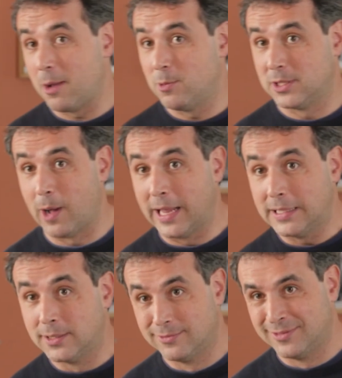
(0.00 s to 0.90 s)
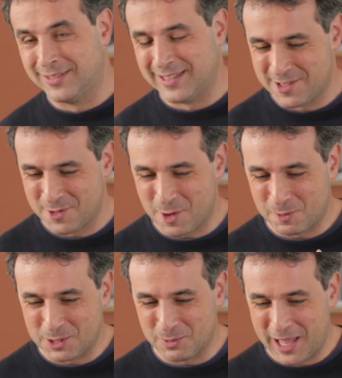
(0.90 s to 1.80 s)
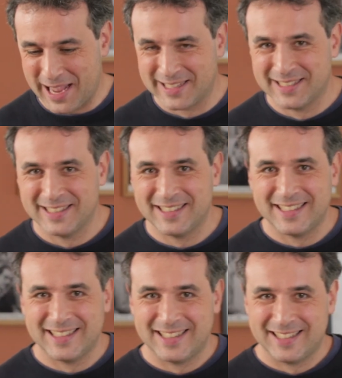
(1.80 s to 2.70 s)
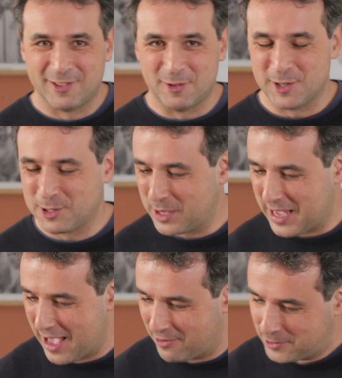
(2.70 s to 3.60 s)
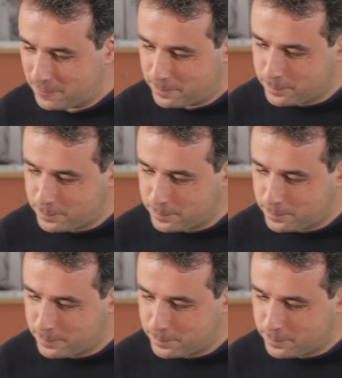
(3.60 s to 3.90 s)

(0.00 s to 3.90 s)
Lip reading: with white, not with black. So just be careful.